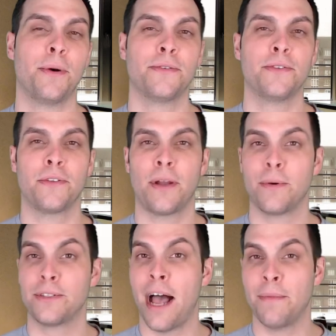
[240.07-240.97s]
supposed to look like,
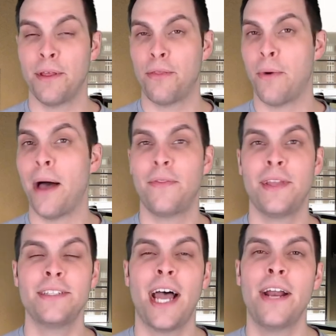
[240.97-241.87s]
were dominant throughout
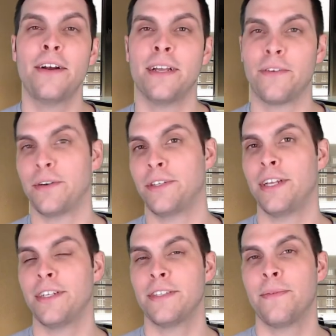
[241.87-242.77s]
the entirety of the
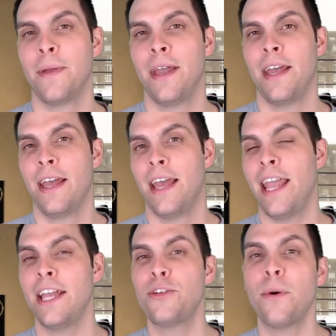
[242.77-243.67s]
Cretaceous.
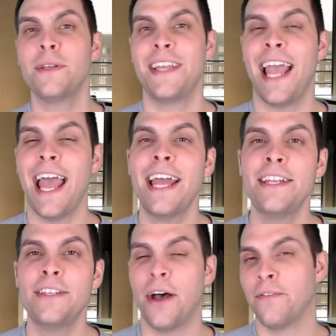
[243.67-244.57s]
And towards the
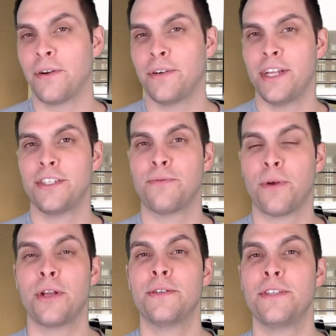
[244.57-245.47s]
end of the Cretaceous,
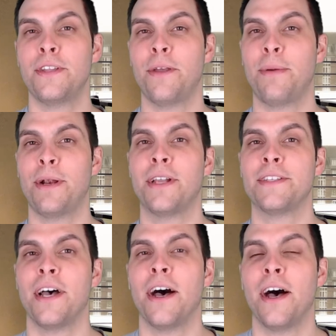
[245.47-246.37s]
we're going to see the
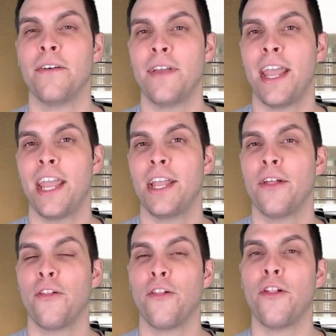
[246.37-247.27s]
appearance of a
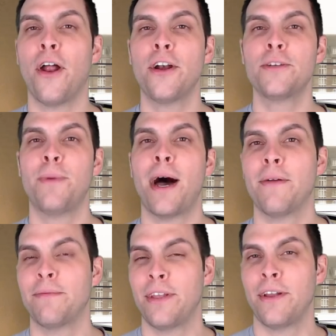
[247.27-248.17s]
large
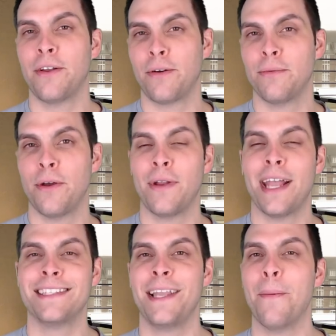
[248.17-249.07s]
bodied reptilian group known
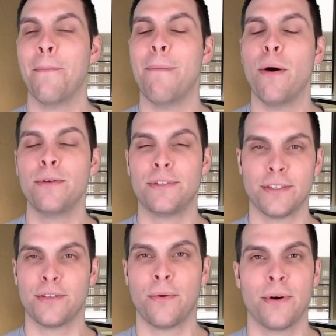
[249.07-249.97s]
as the
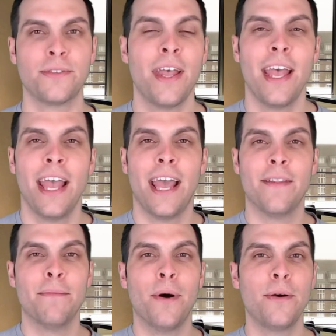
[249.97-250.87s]
mosasaurs.
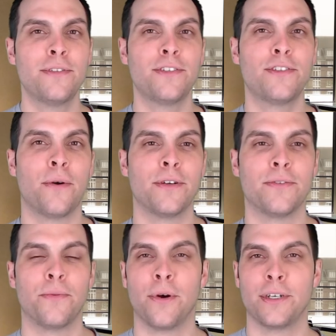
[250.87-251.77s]
And the
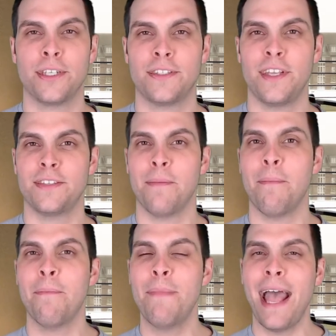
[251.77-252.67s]
mosasaurs were just these
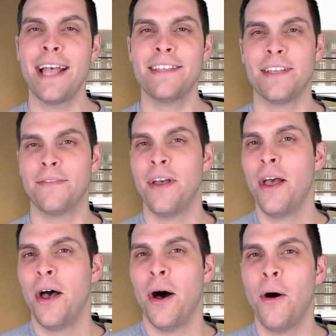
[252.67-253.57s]
massive,
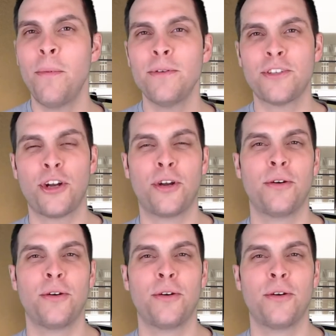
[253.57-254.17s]
almost